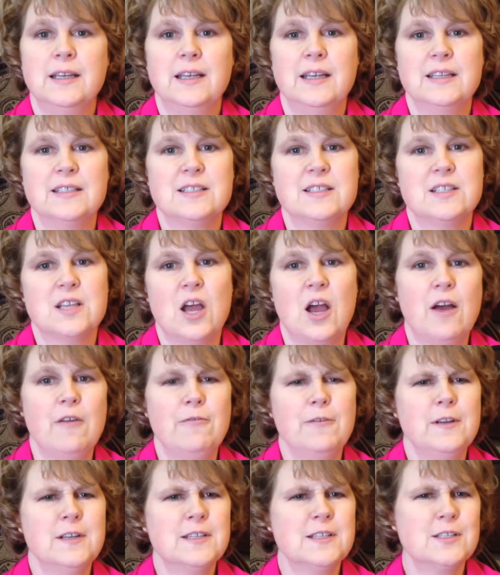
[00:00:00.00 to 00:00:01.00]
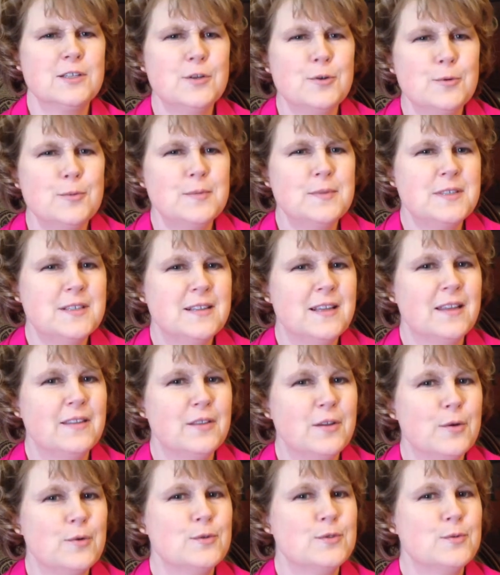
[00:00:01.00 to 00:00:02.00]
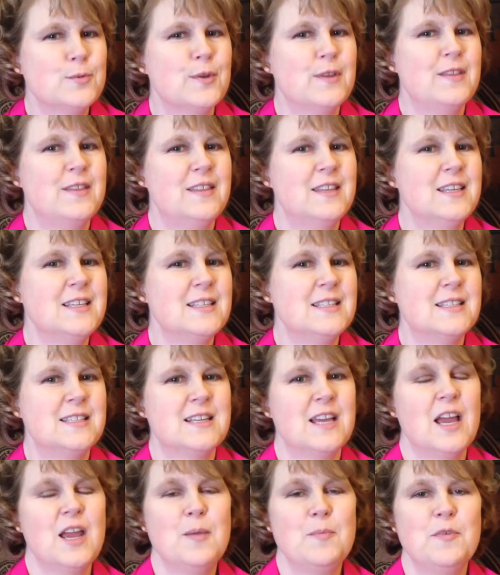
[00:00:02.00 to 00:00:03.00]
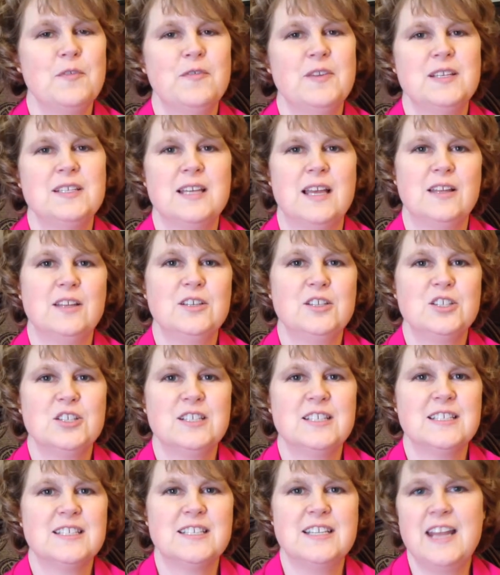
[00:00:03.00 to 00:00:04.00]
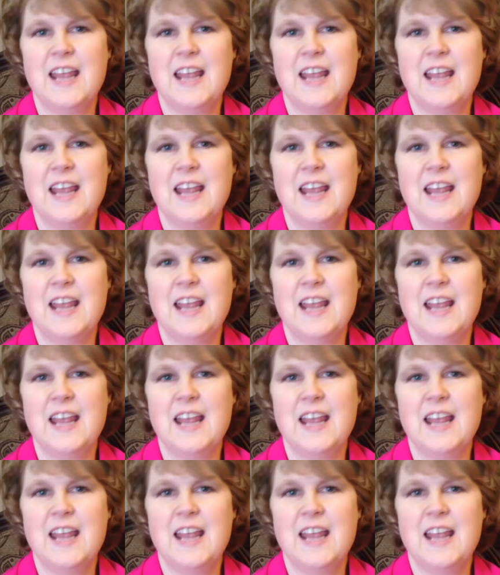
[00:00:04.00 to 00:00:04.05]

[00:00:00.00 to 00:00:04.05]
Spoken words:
It's often assumed that those with this type of intelligence